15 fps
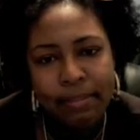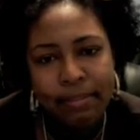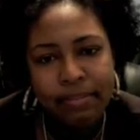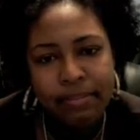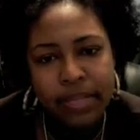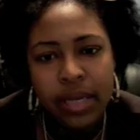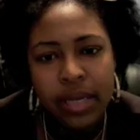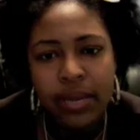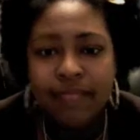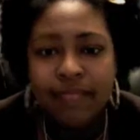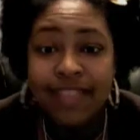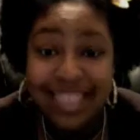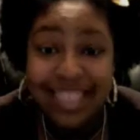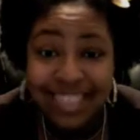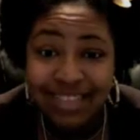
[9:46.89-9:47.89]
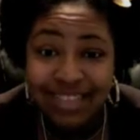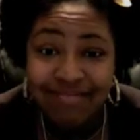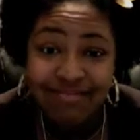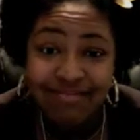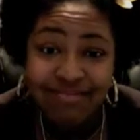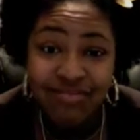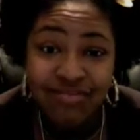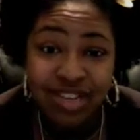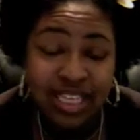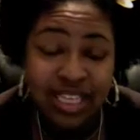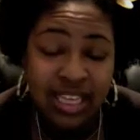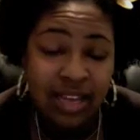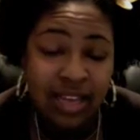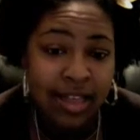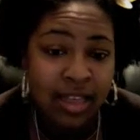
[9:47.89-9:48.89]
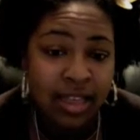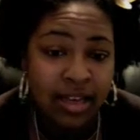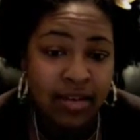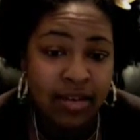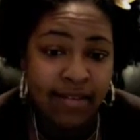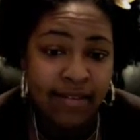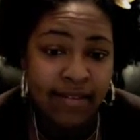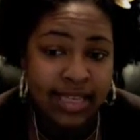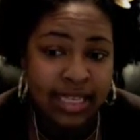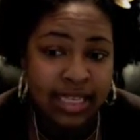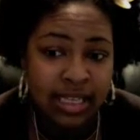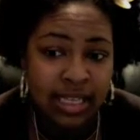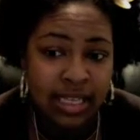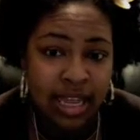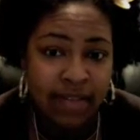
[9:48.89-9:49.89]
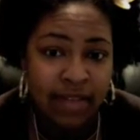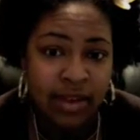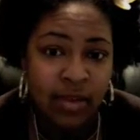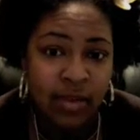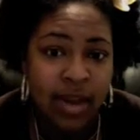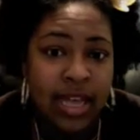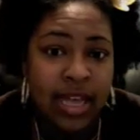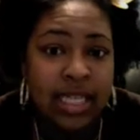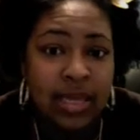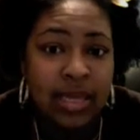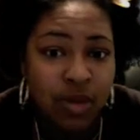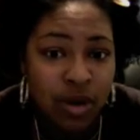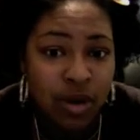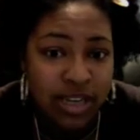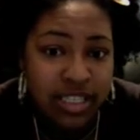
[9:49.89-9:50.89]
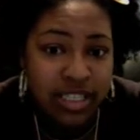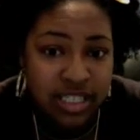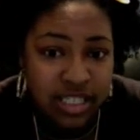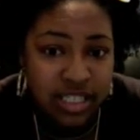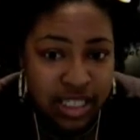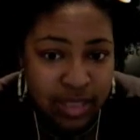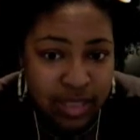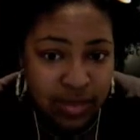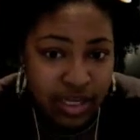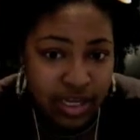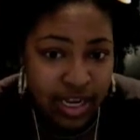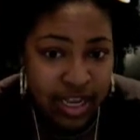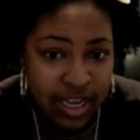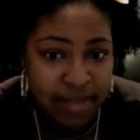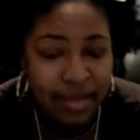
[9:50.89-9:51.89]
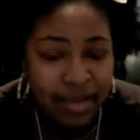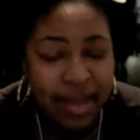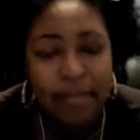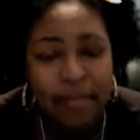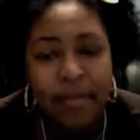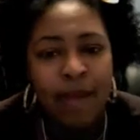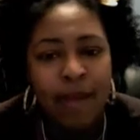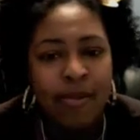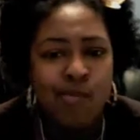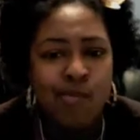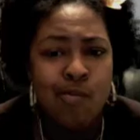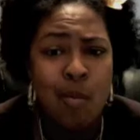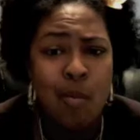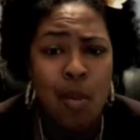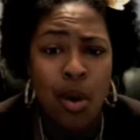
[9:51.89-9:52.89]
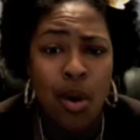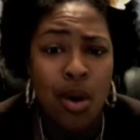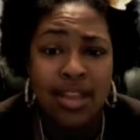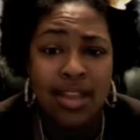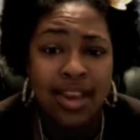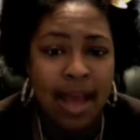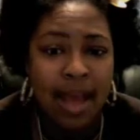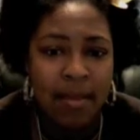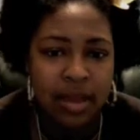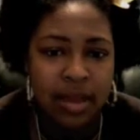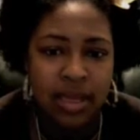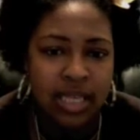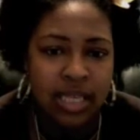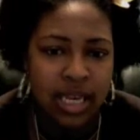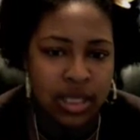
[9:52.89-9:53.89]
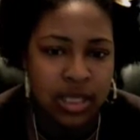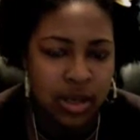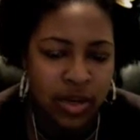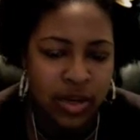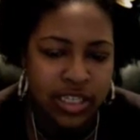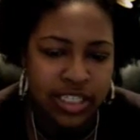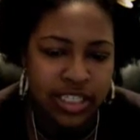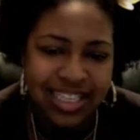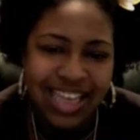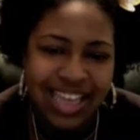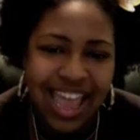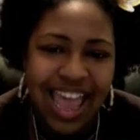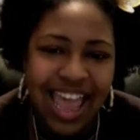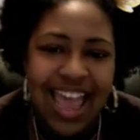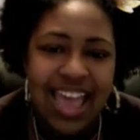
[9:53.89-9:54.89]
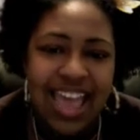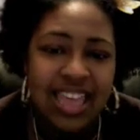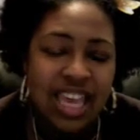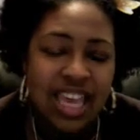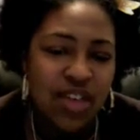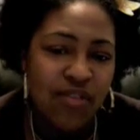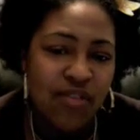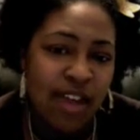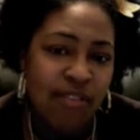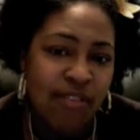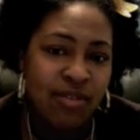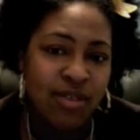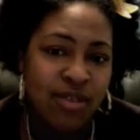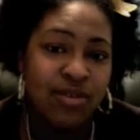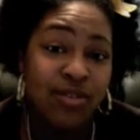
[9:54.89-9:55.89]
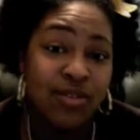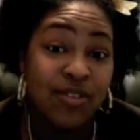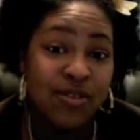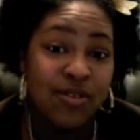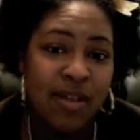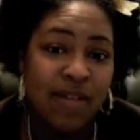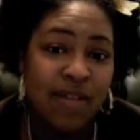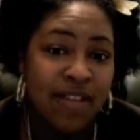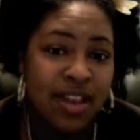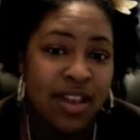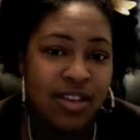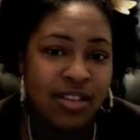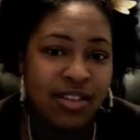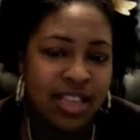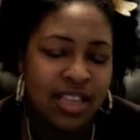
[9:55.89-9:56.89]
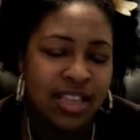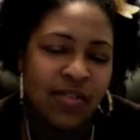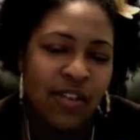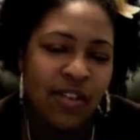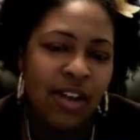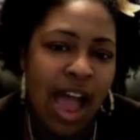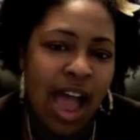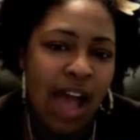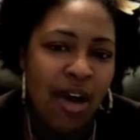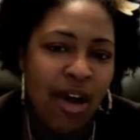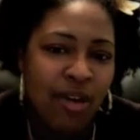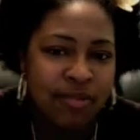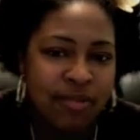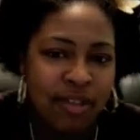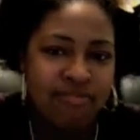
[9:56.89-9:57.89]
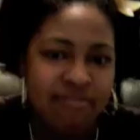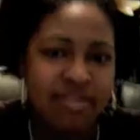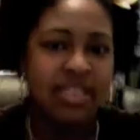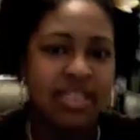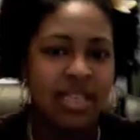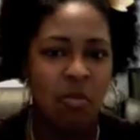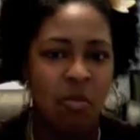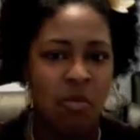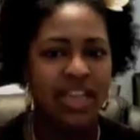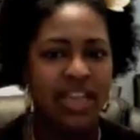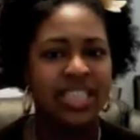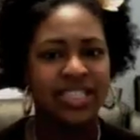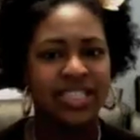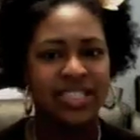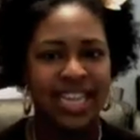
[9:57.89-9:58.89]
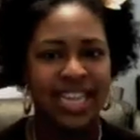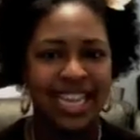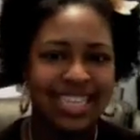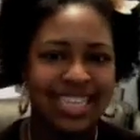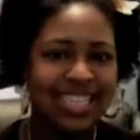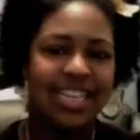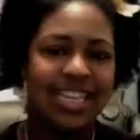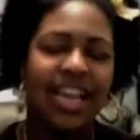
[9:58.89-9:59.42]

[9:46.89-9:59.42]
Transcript: So that's it. I wanted to give that little advice out today. If anyone has any more questions, just make sure to hit me up. I'll be more than happy to answer your questions. Thank you for everyone who's viewed my videos thus far. I hope they've been somewhat entertaining.